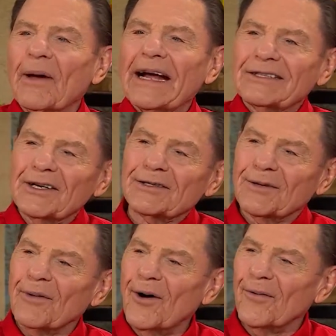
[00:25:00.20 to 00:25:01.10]
back in just
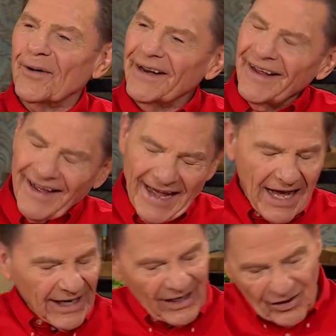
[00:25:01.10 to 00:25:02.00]
a moment.
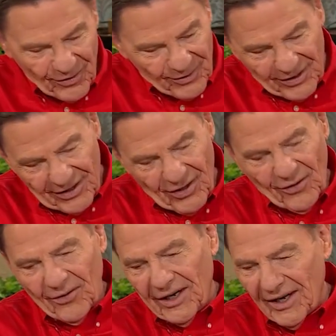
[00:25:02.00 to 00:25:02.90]
Hallelujah.
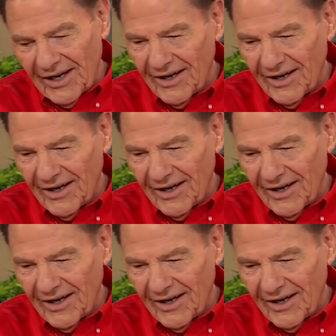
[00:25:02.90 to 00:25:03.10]
Glory to